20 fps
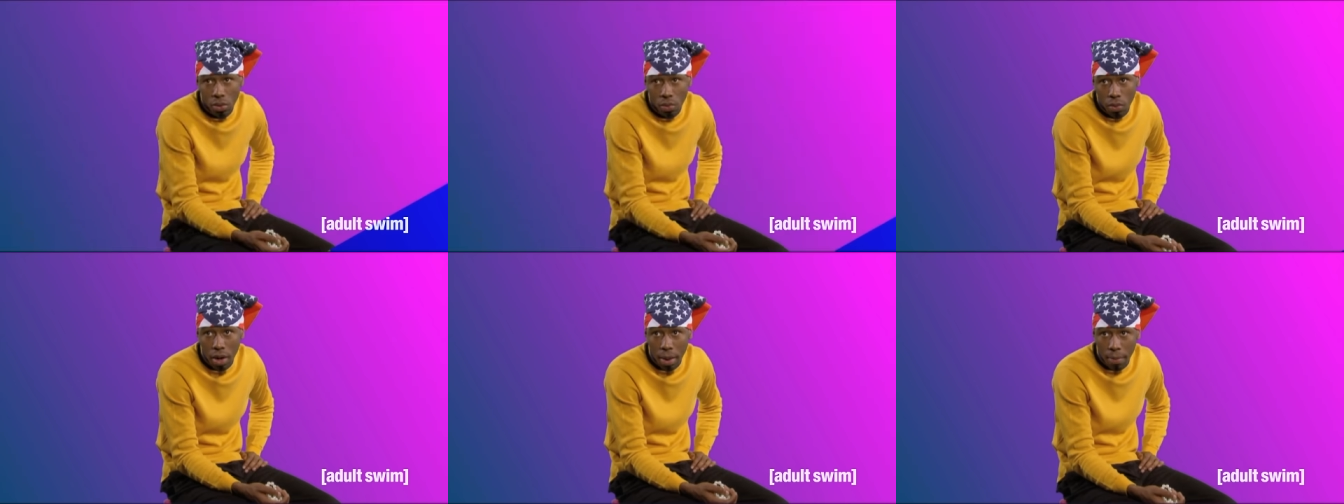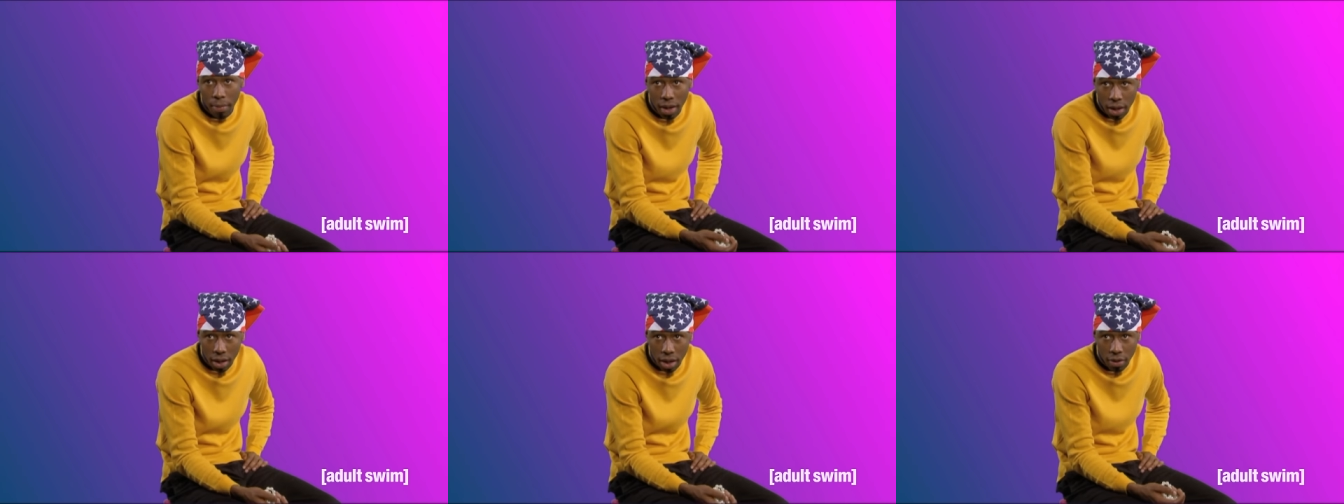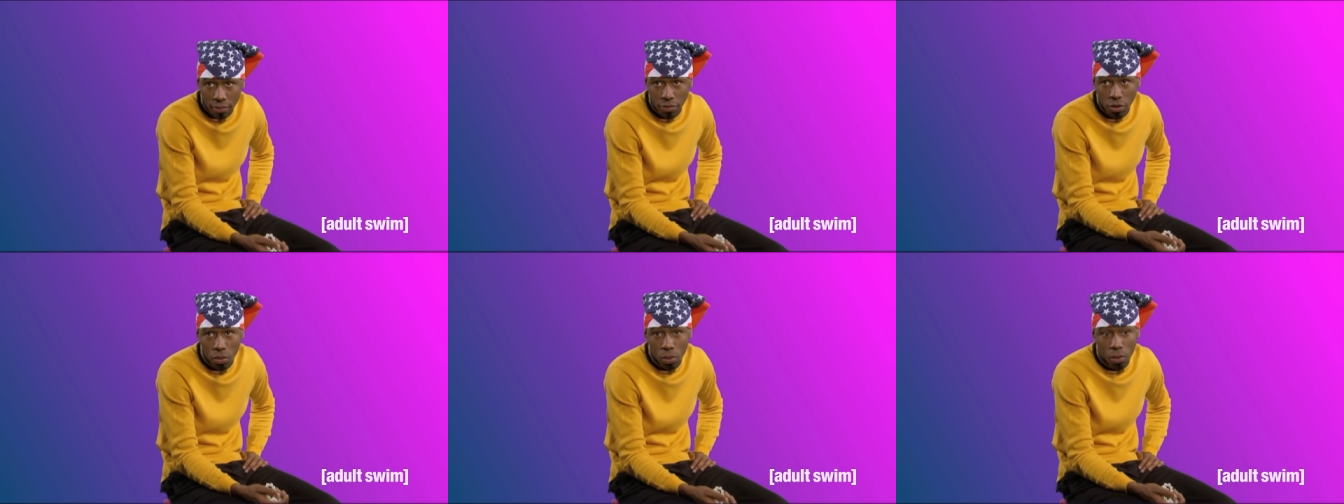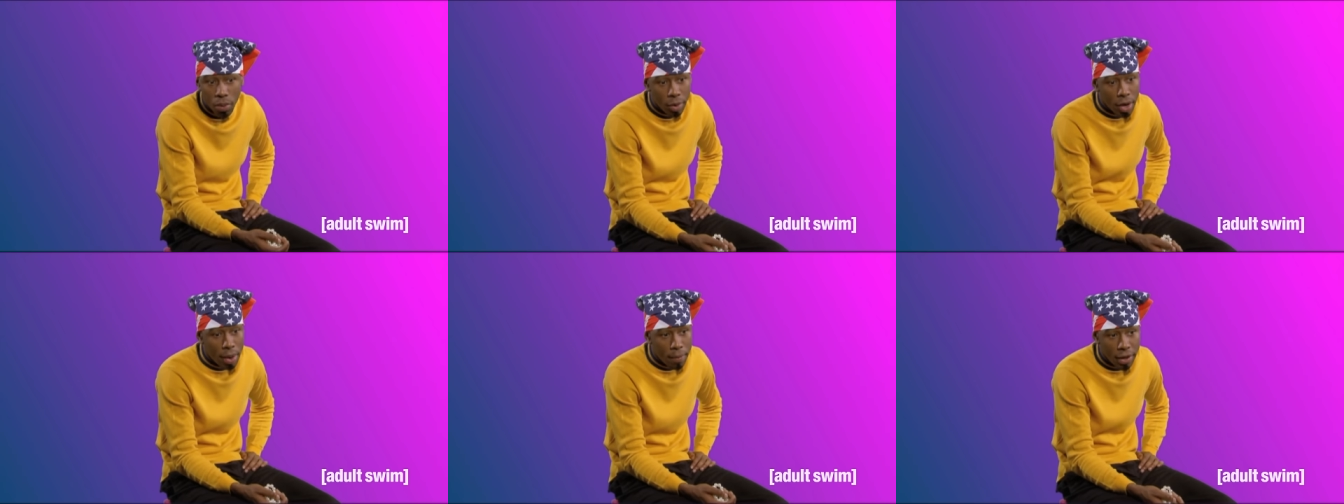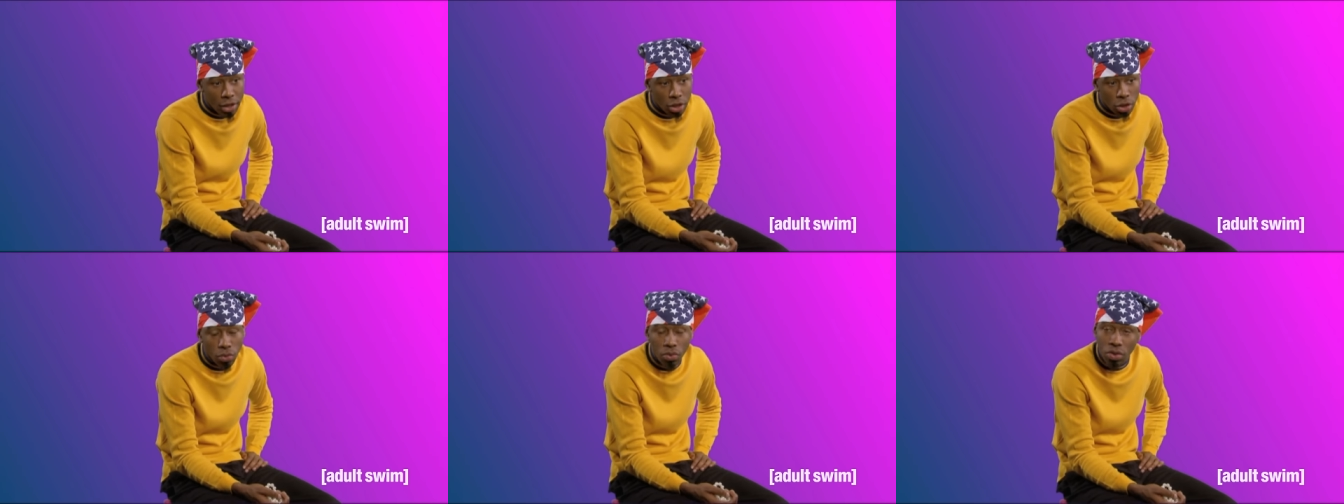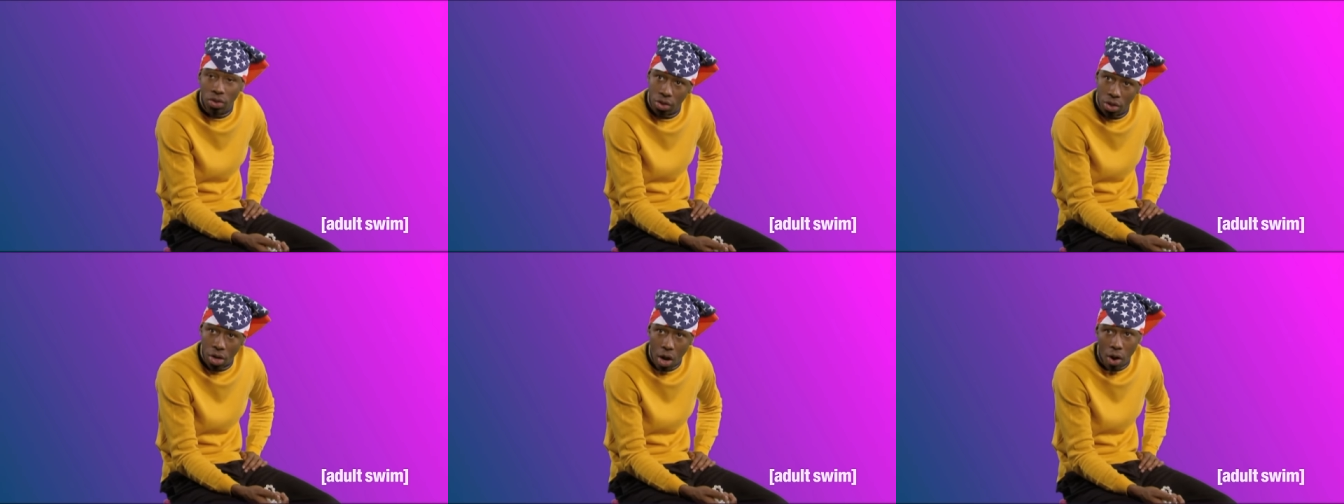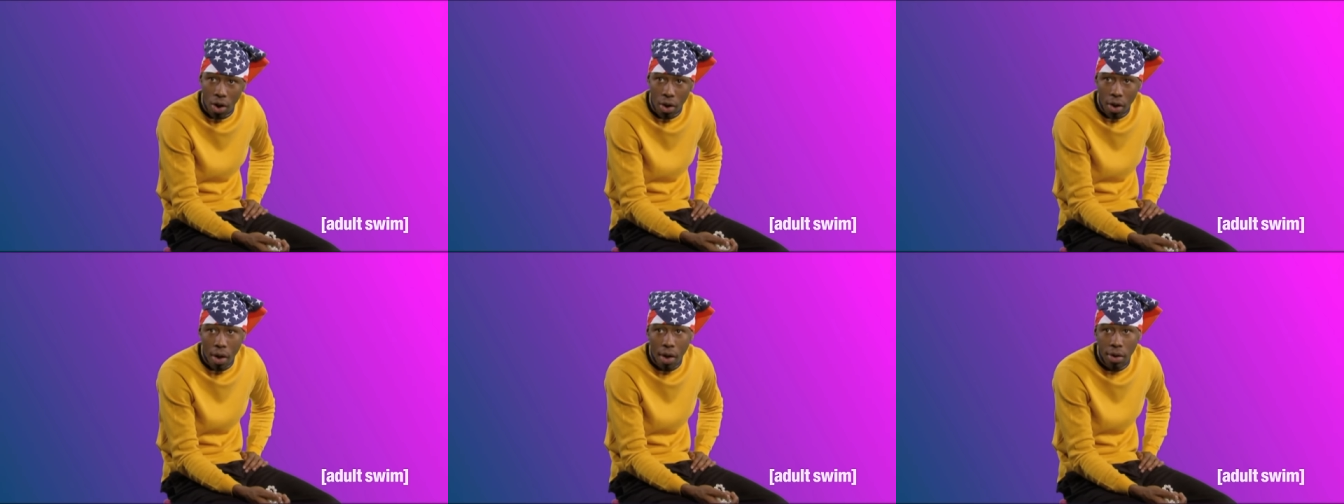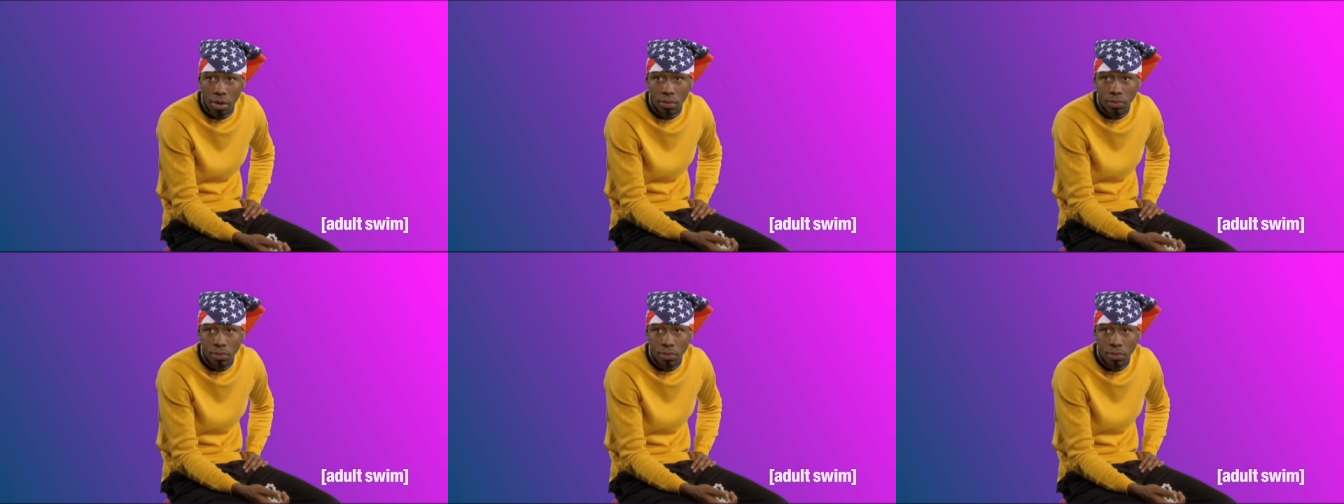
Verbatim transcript: When I make love to a woman, I make sure it's dog.